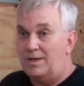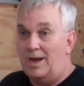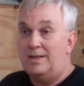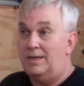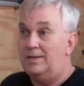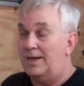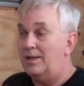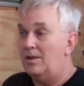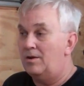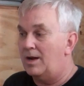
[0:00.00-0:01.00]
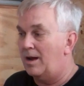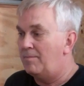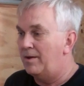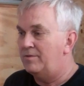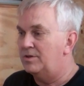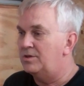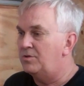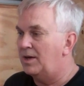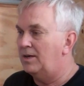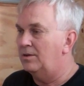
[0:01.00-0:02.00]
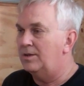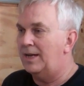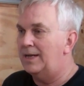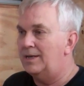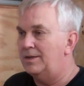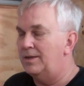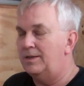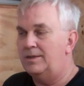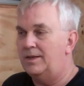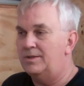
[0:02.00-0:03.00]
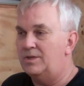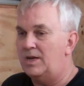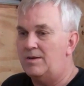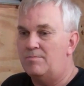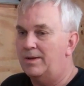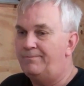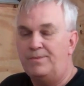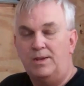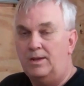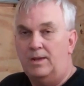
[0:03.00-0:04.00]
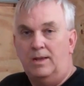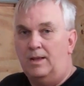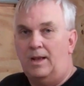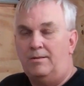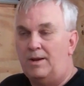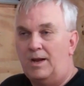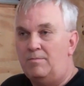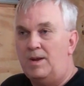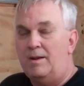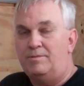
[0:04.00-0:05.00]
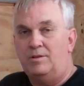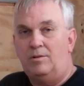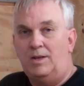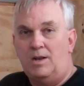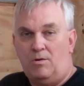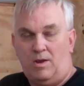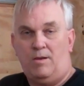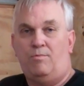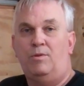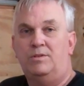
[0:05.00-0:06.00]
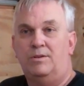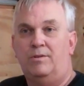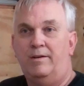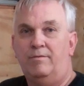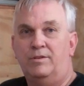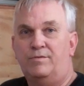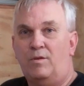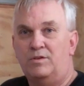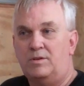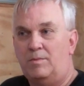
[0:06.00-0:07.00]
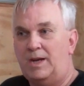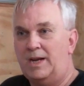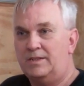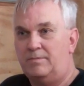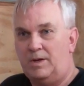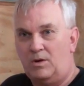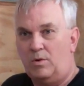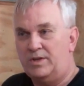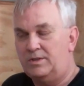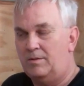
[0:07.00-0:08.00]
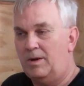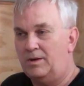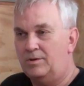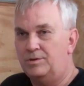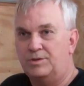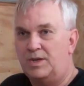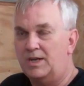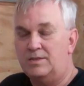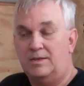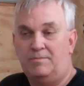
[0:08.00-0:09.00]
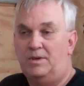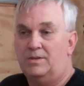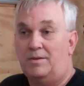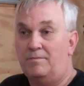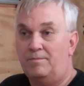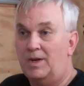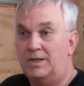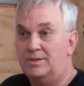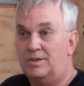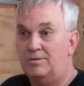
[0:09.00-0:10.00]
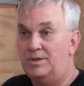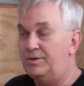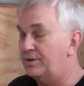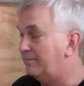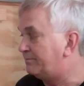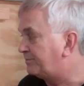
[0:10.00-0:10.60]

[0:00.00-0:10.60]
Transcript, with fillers: I, I, did download a copy of it just to try to look at it and, and, and see, but I'd, I'd, be absolutely no help whatsoever as far as somebody asking me a question about Google SketchUp because I, I just don't use it.